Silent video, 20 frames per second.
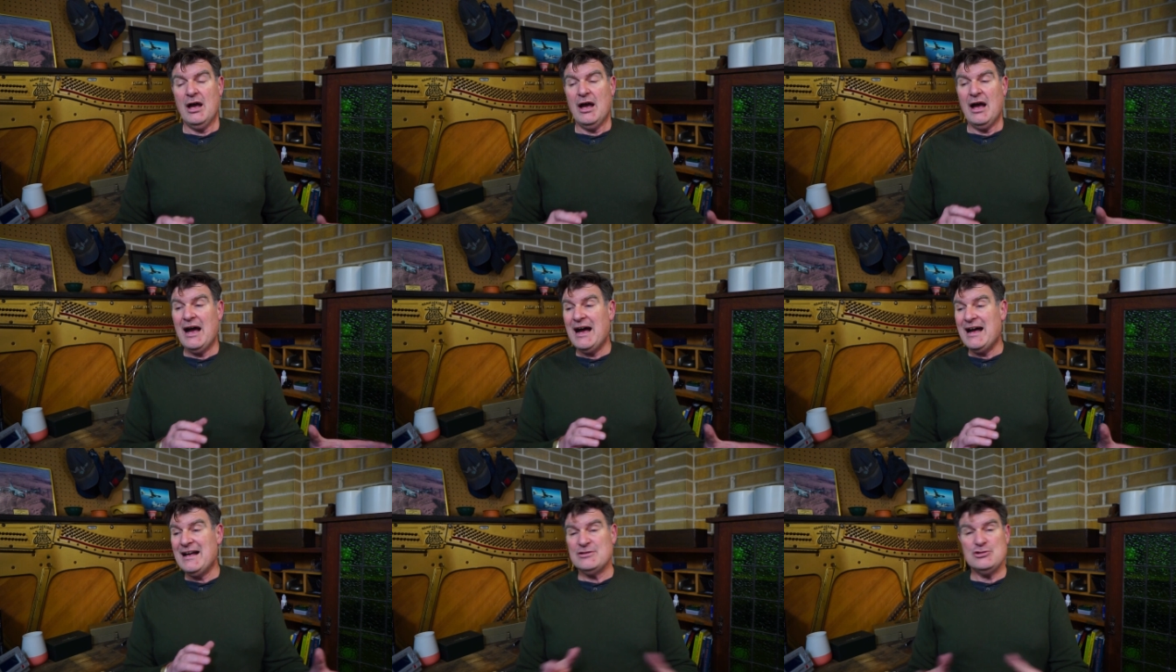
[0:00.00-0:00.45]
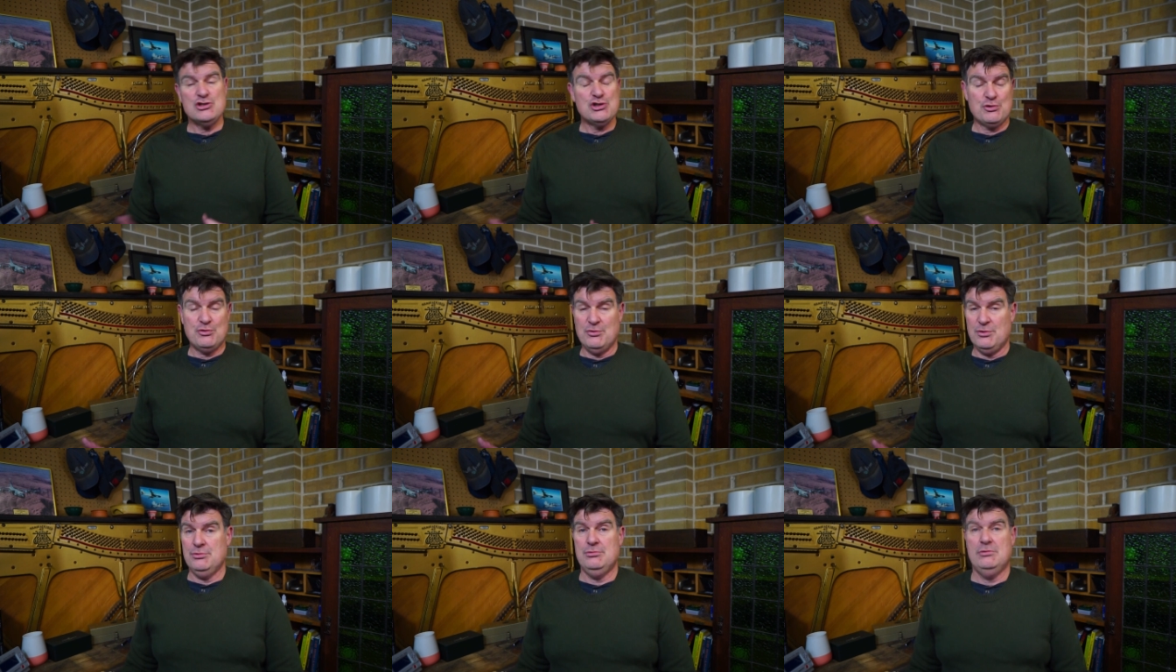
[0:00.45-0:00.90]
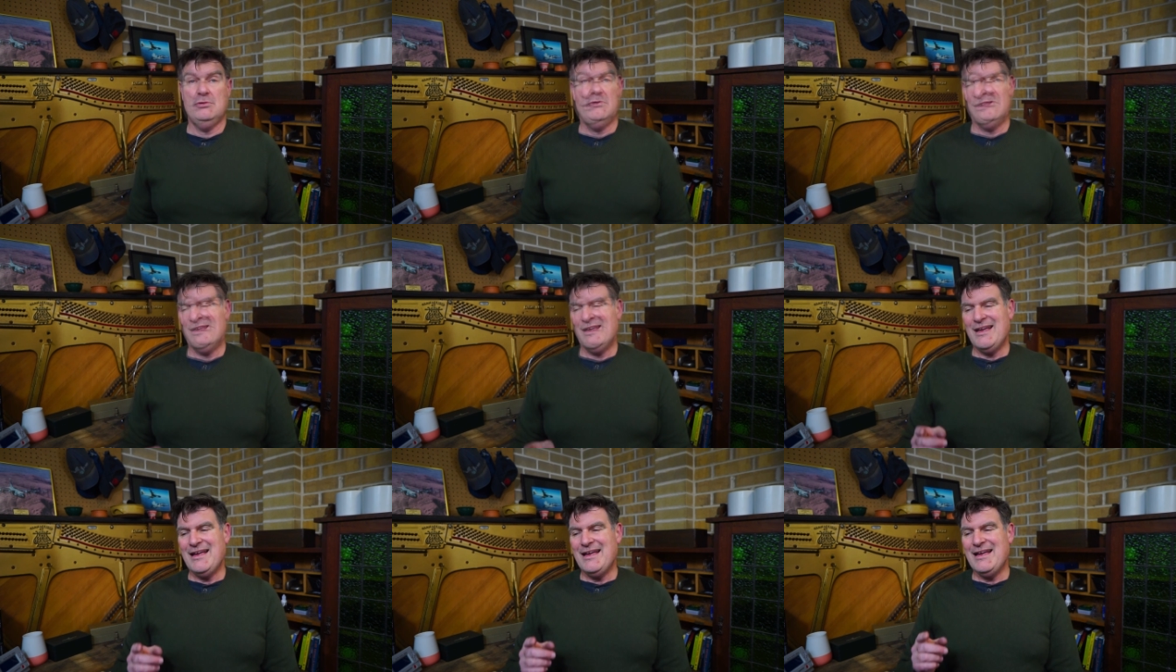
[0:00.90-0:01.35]
aren't true.
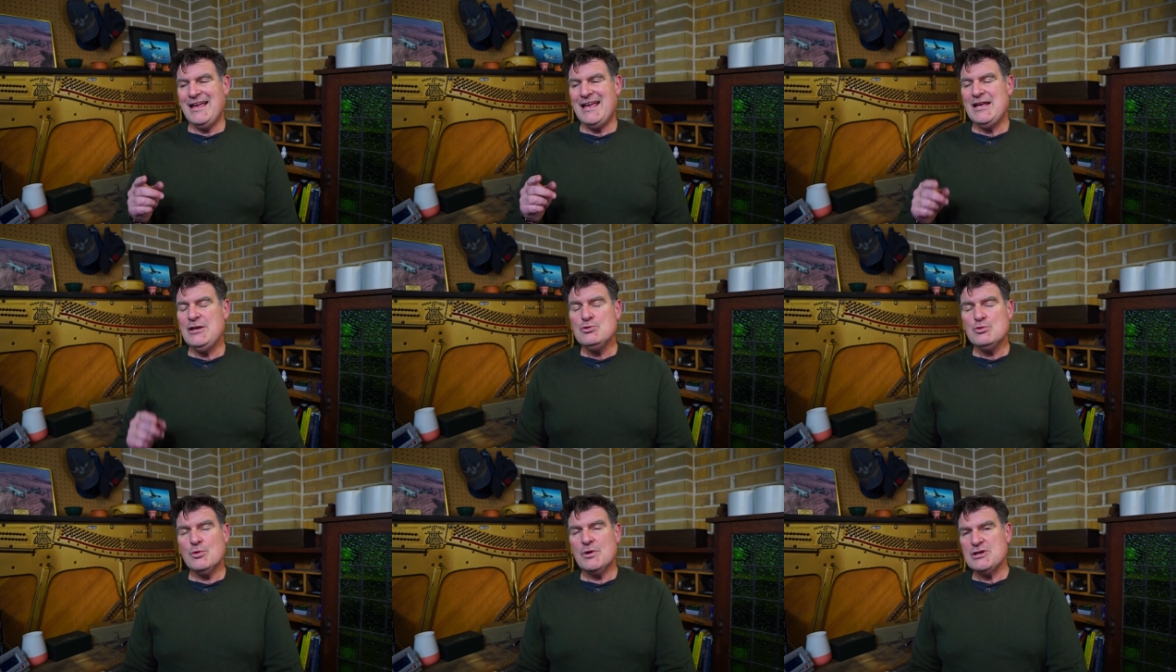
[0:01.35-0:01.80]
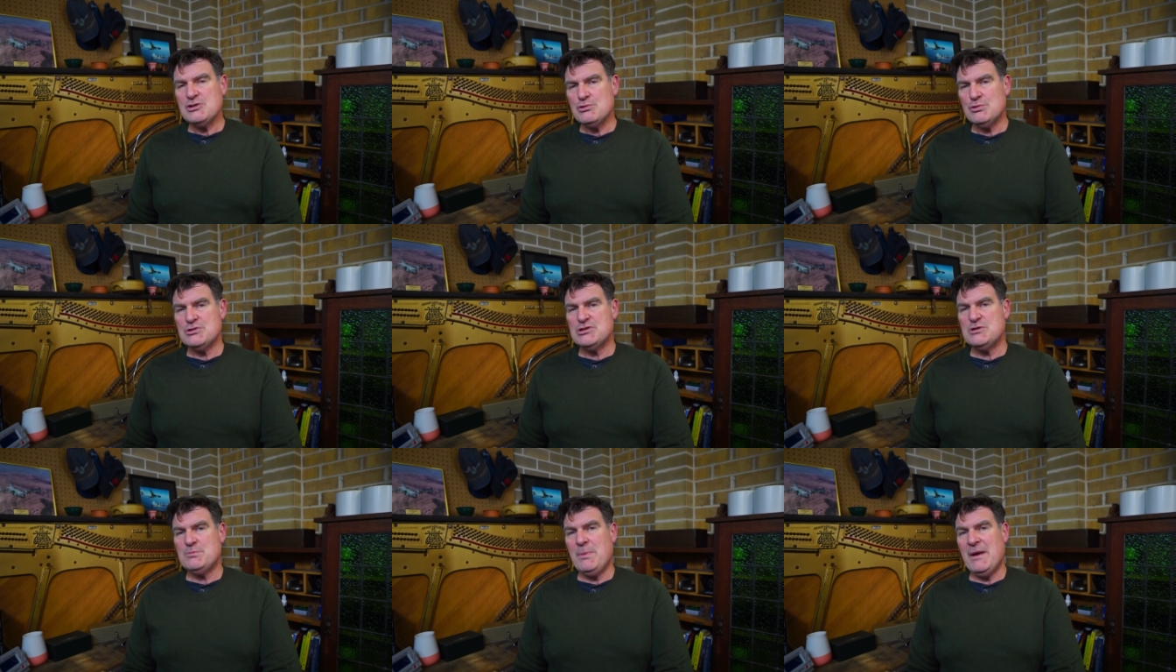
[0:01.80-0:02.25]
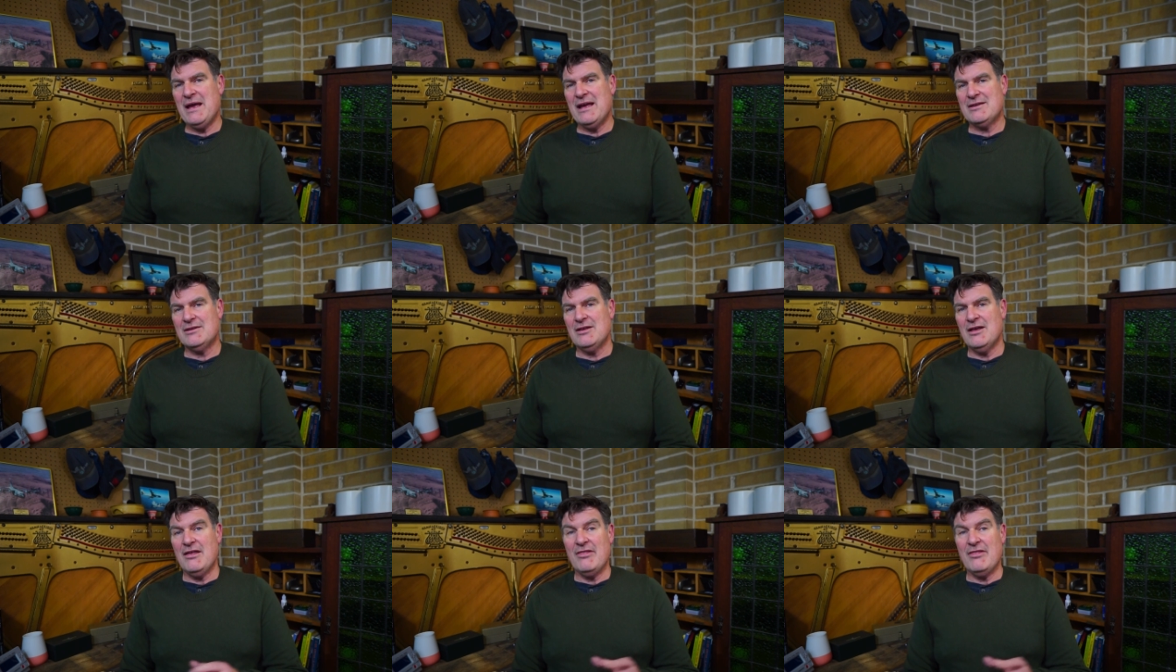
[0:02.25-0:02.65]
In retrospect,